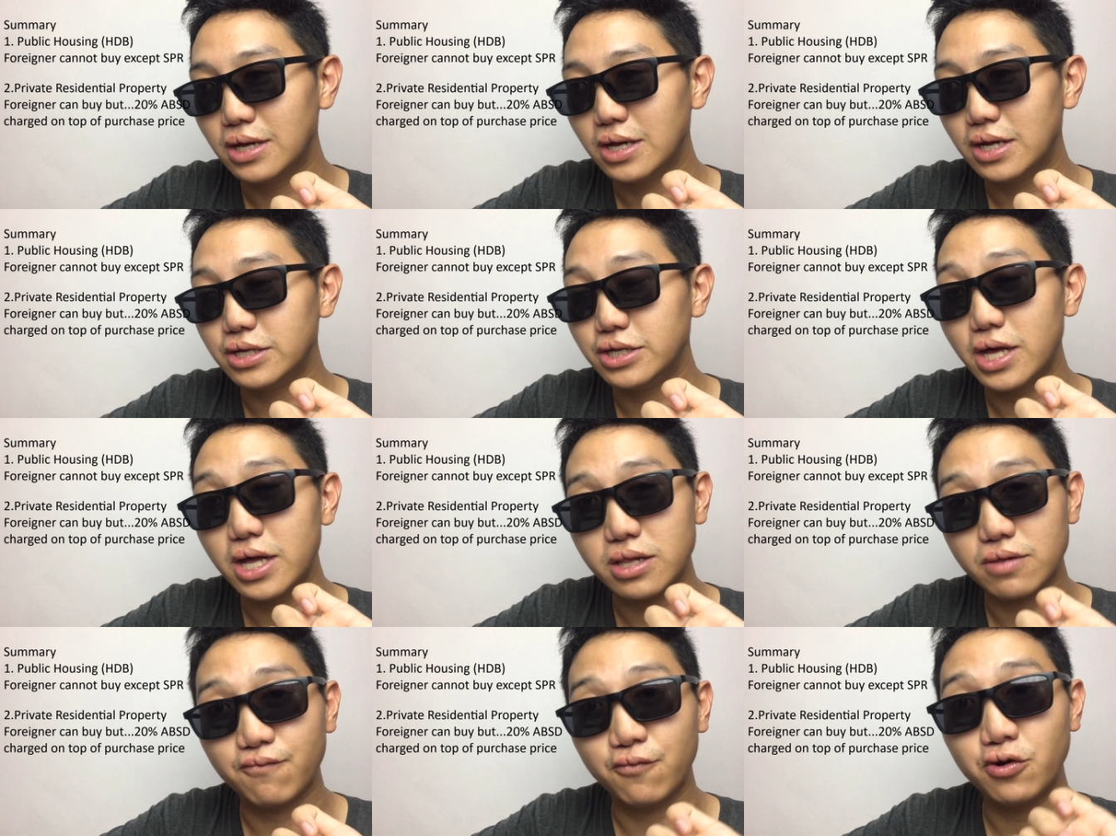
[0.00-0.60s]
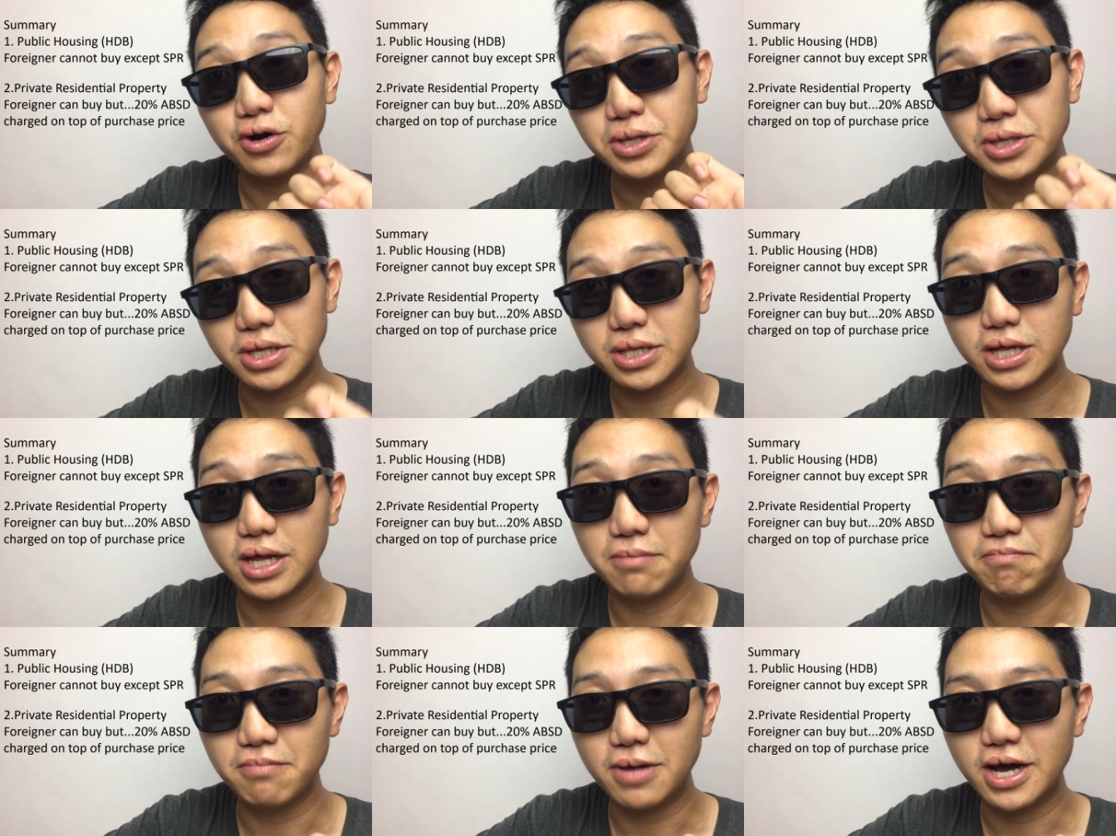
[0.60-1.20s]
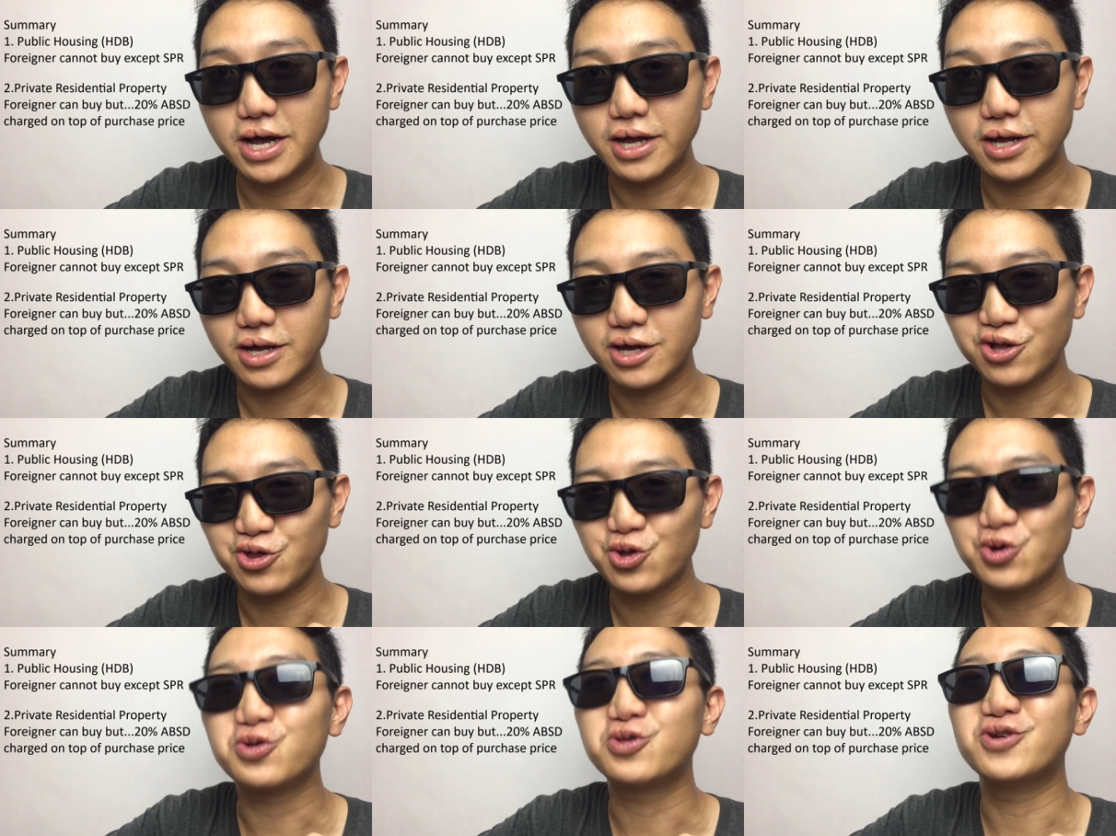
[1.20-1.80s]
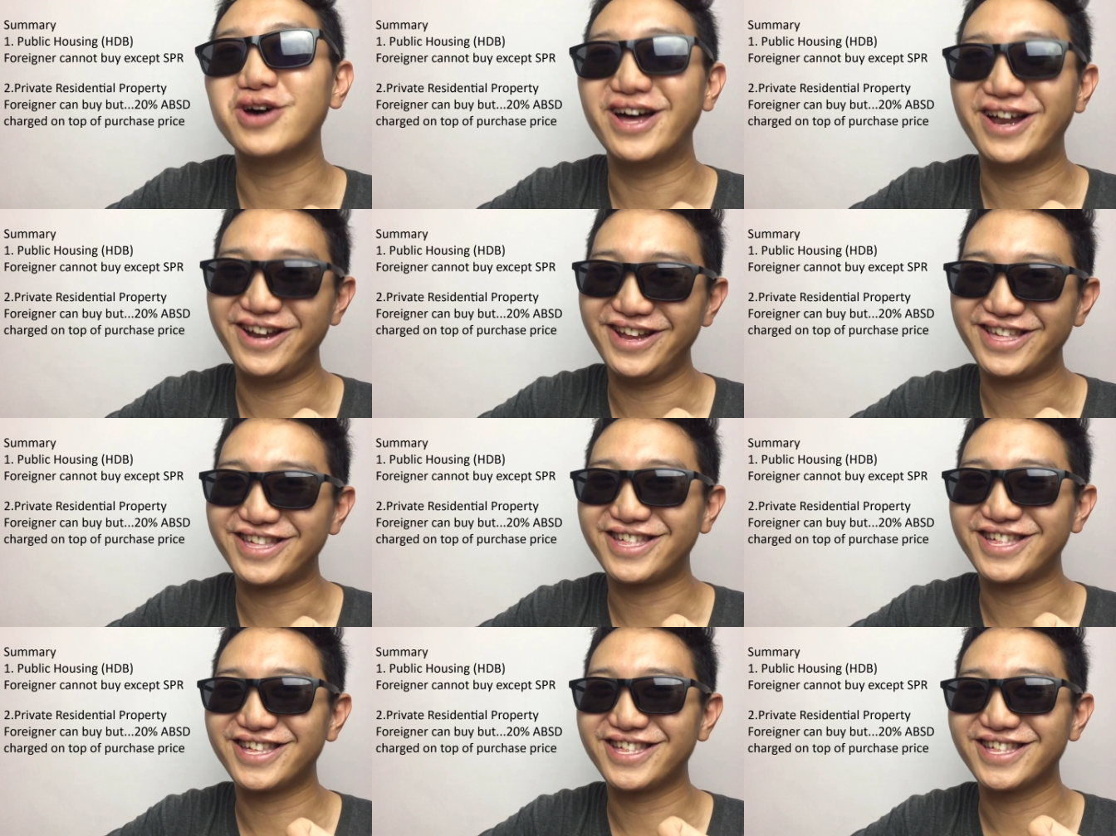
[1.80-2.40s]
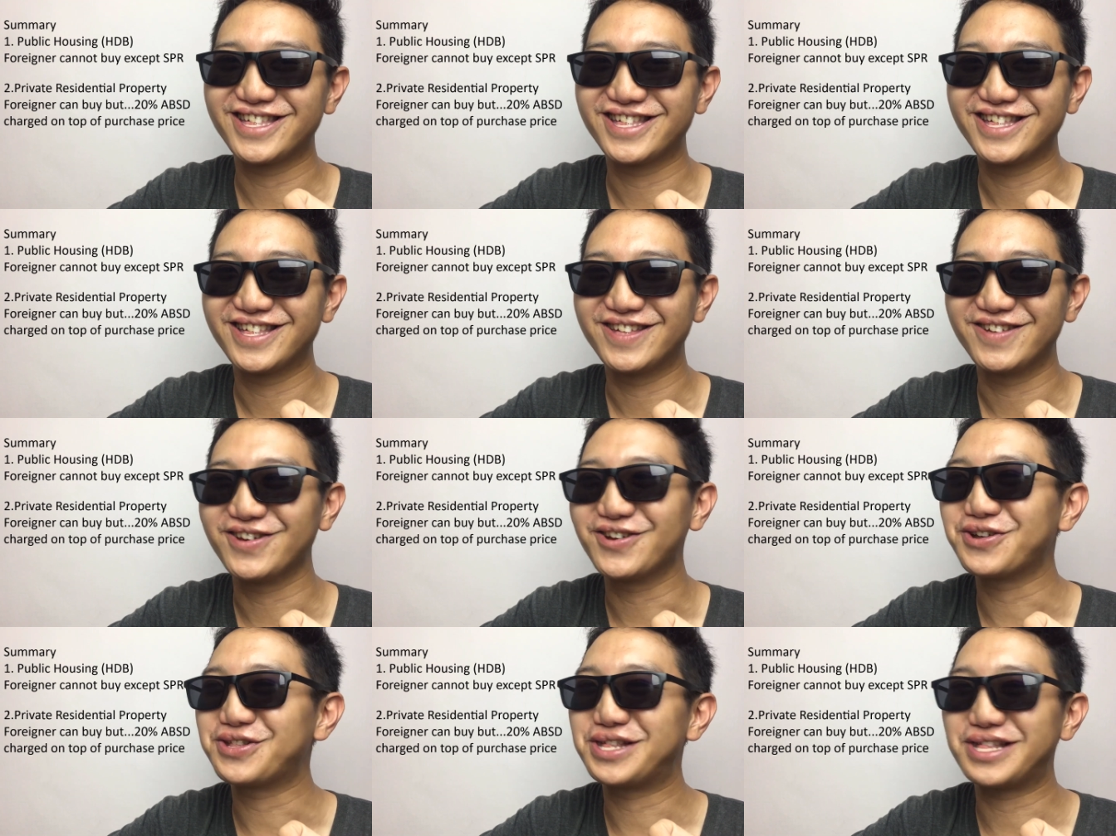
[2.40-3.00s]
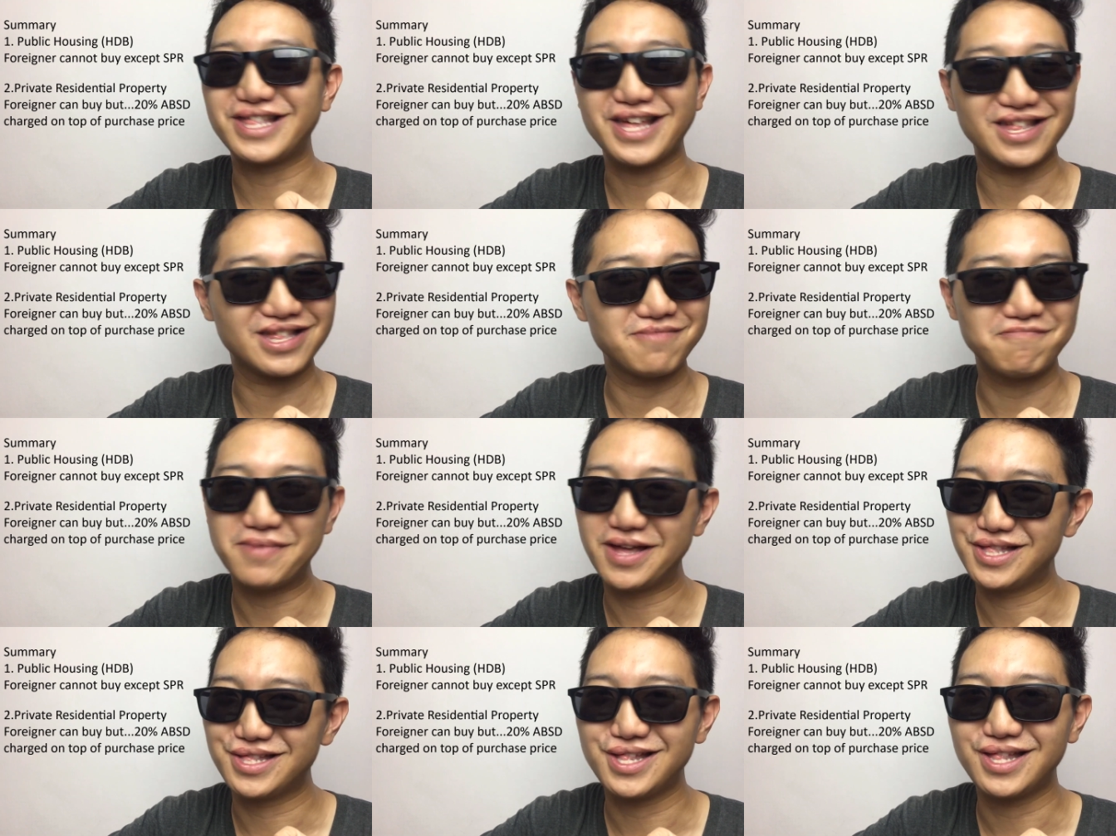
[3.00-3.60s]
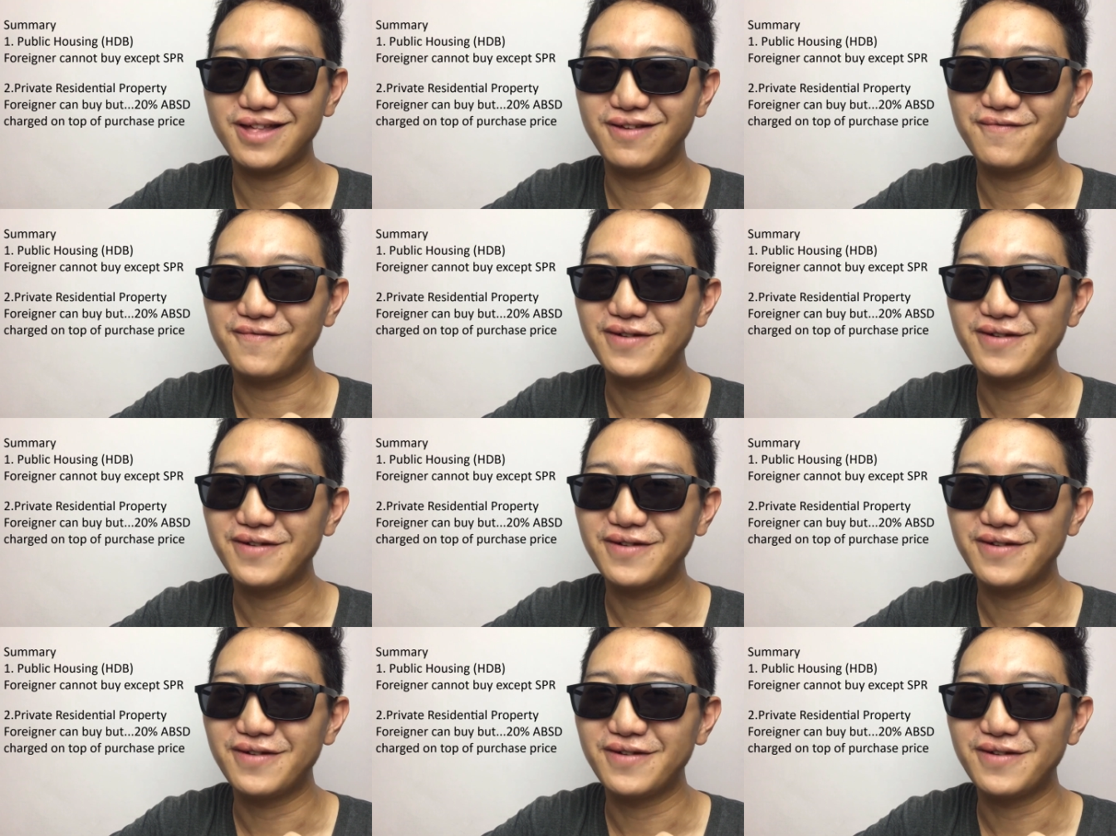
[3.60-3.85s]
Yes, foreigners can buy, those that are rich, because it's expensive.